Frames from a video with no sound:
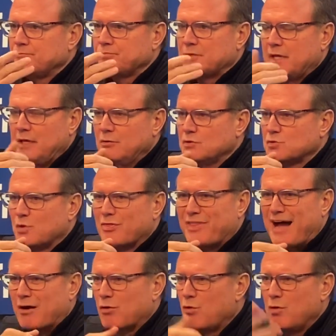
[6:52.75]
he was
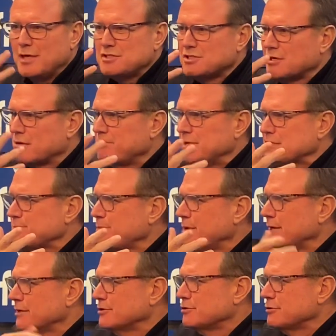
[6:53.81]
without question our best
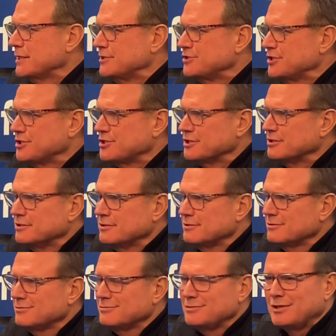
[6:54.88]
player in transition,
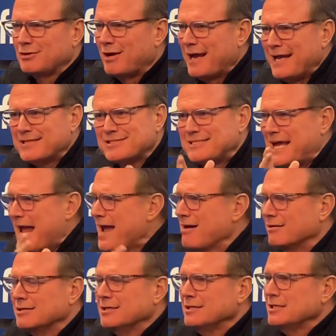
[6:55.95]
you know, hands
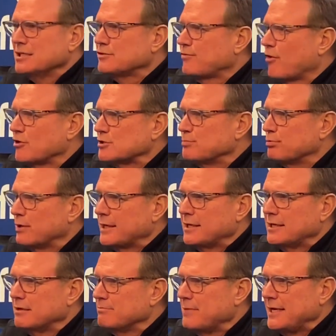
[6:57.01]
down, as far as
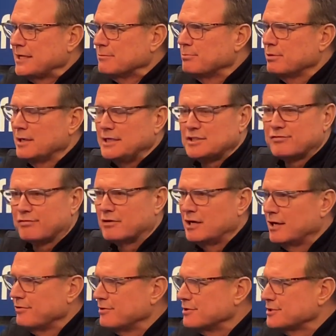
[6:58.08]
bringing it and making plays for
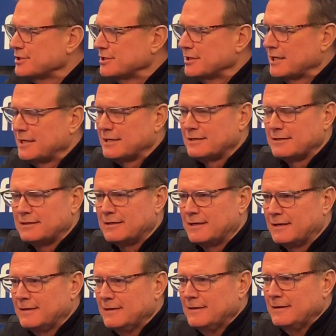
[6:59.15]
others. And
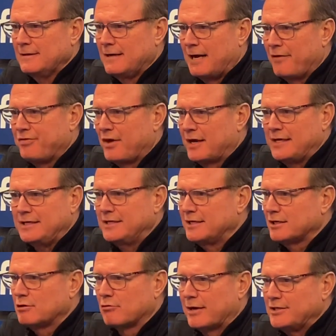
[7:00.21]
I thought he did
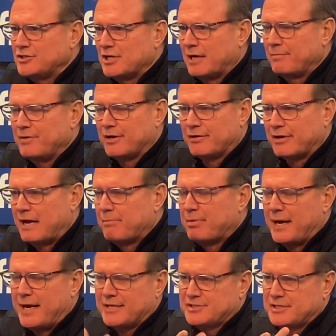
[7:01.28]
a great job there. And that
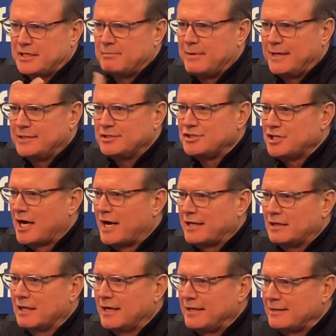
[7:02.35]
pass that he made to Johnny
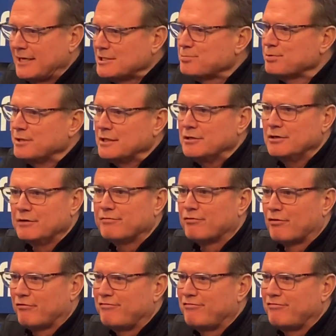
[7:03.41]
late, that's pretty good for a